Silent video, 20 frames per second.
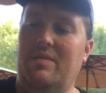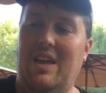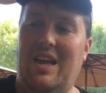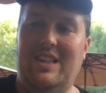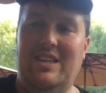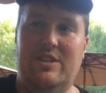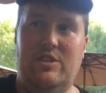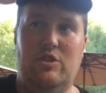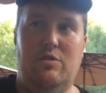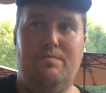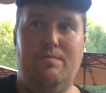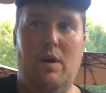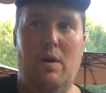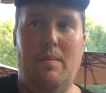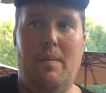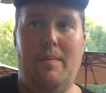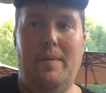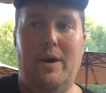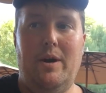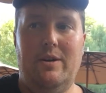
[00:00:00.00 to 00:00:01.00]
and these little
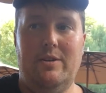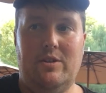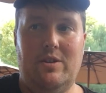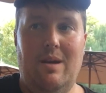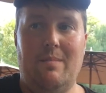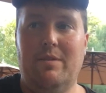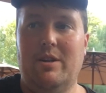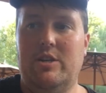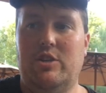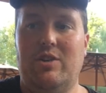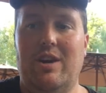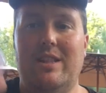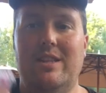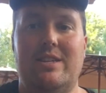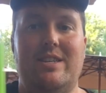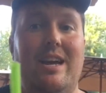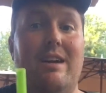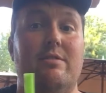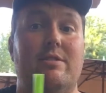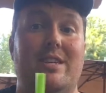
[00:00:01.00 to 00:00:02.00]
boba balls. So I'm going to try
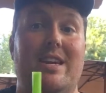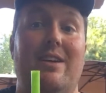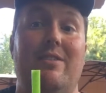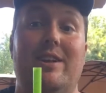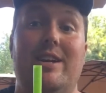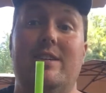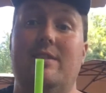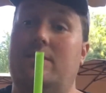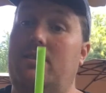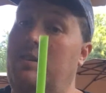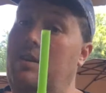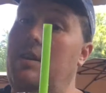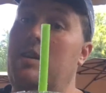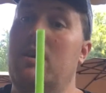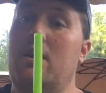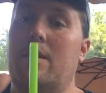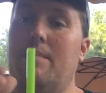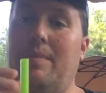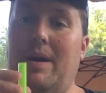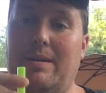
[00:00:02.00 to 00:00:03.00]
this out, see how it is.
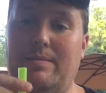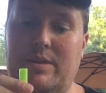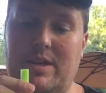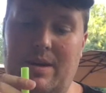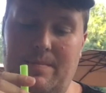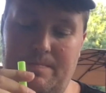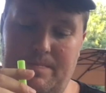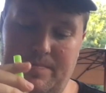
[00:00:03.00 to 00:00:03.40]
Bottoms up.